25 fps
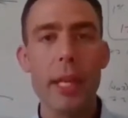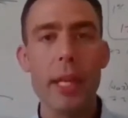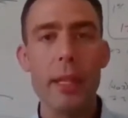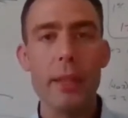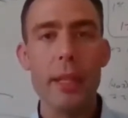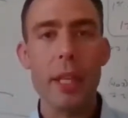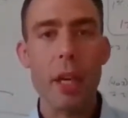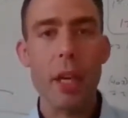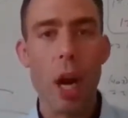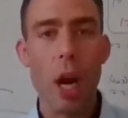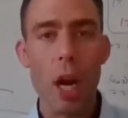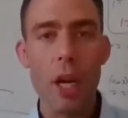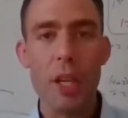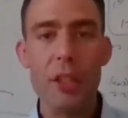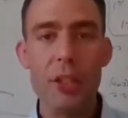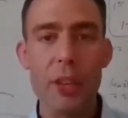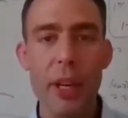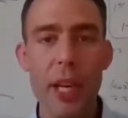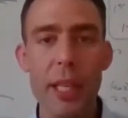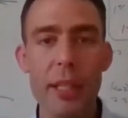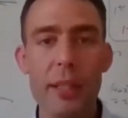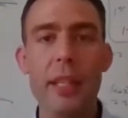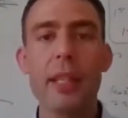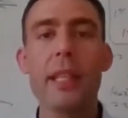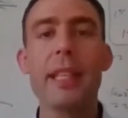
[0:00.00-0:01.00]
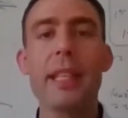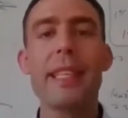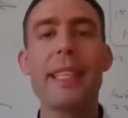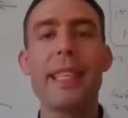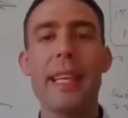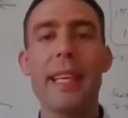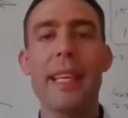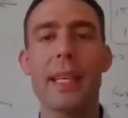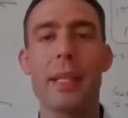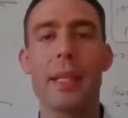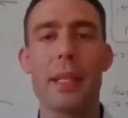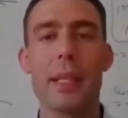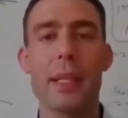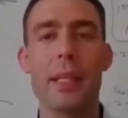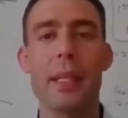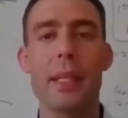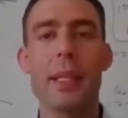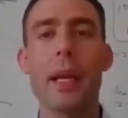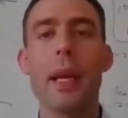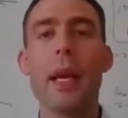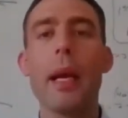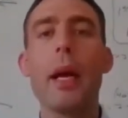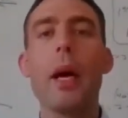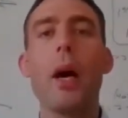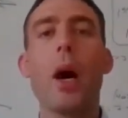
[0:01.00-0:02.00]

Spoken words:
in the contract? Yes.